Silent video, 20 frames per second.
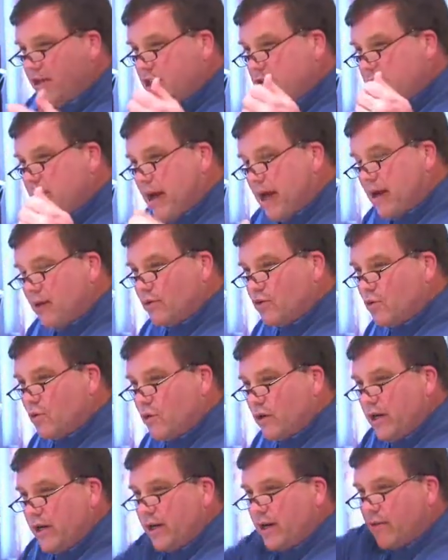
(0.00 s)
this paddle
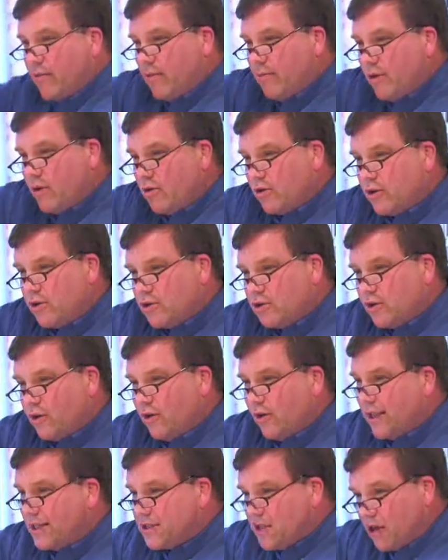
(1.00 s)
toy, a remote
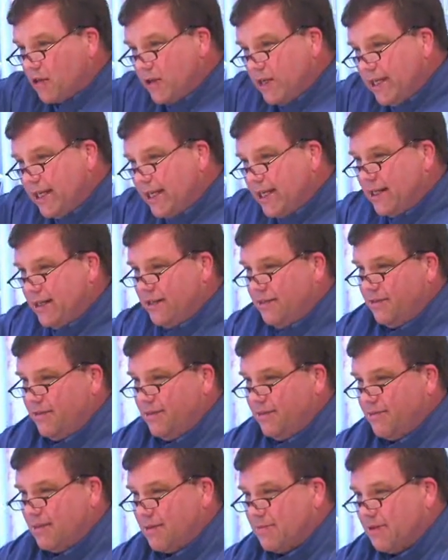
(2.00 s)
control. That's all he needed.
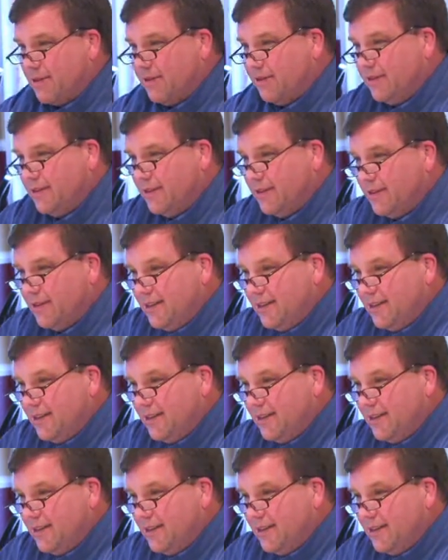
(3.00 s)
Remember?